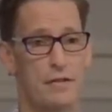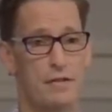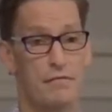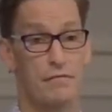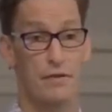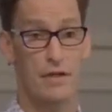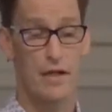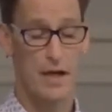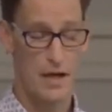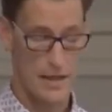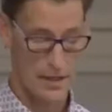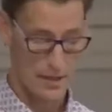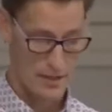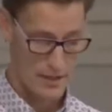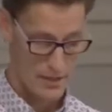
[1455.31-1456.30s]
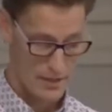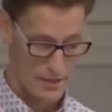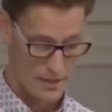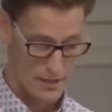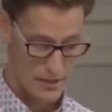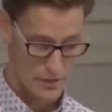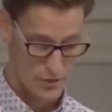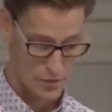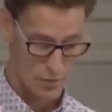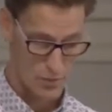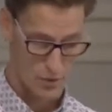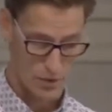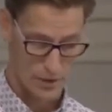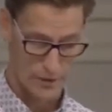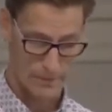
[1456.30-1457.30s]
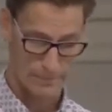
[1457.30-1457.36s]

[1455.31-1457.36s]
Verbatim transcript: for God to work.